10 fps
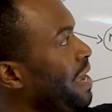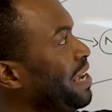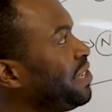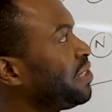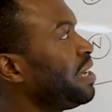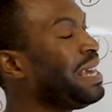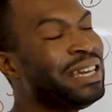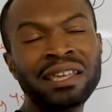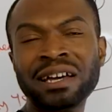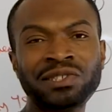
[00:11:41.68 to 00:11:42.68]
is
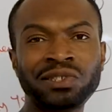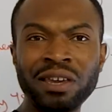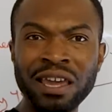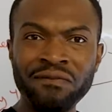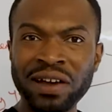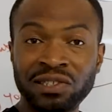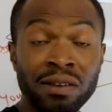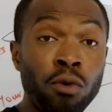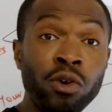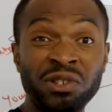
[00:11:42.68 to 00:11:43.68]
either
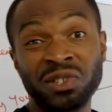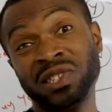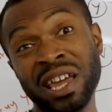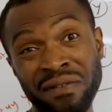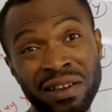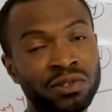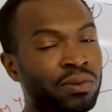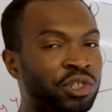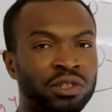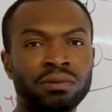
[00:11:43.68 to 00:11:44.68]
investing more into savings,
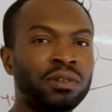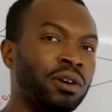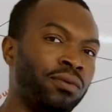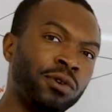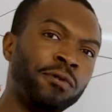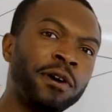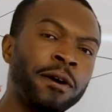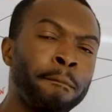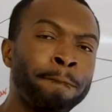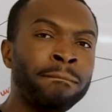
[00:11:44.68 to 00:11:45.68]
which we all know